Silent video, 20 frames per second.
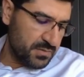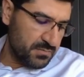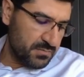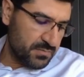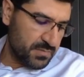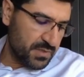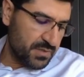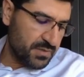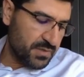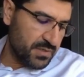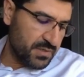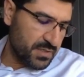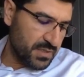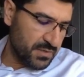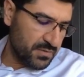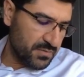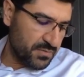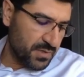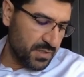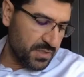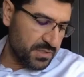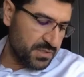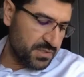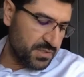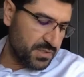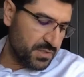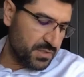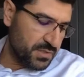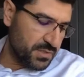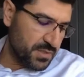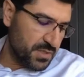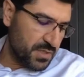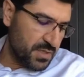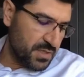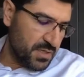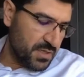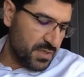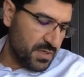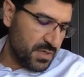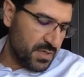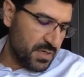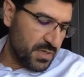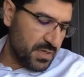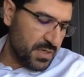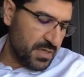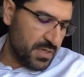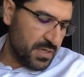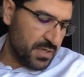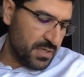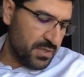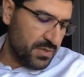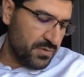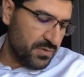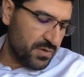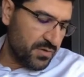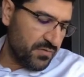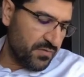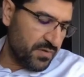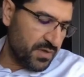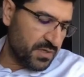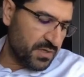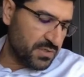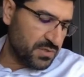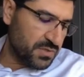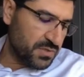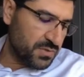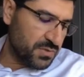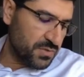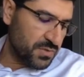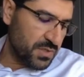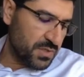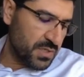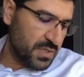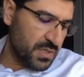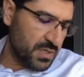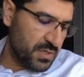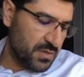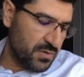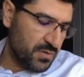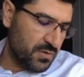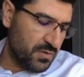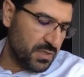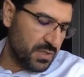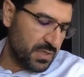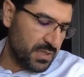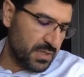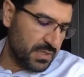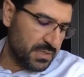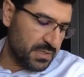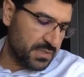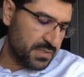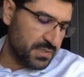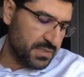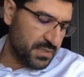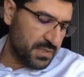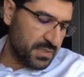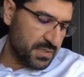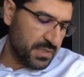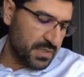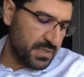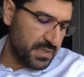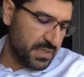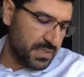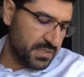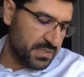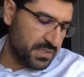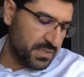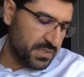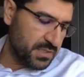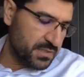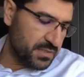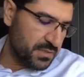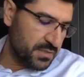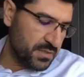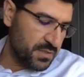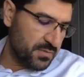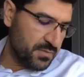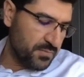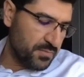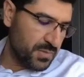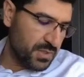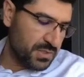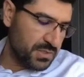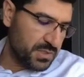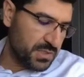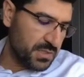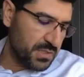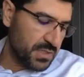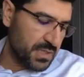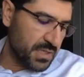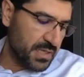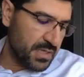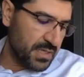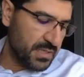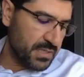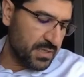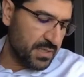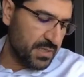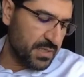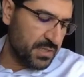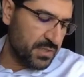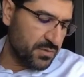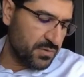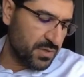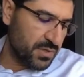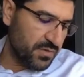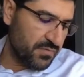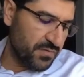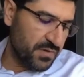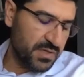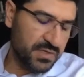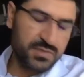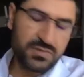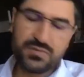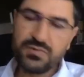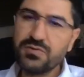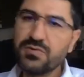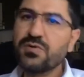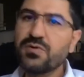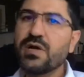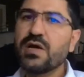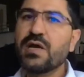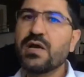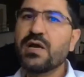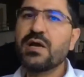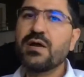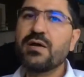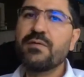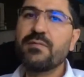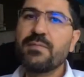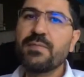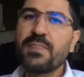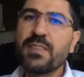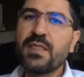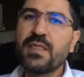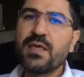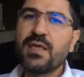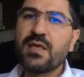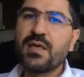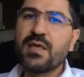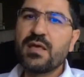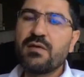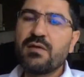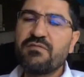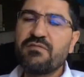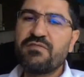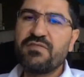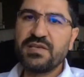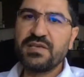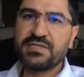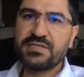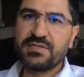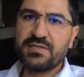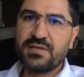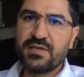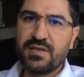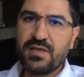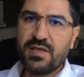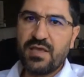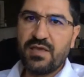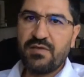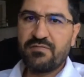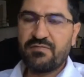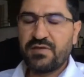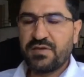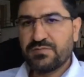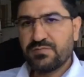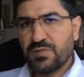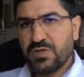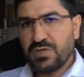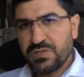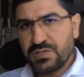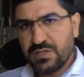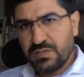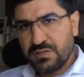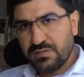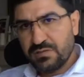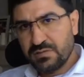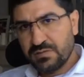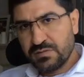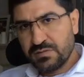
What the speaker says: rather than question, you refer to OLS regression model, and then you refer to fixed effect model.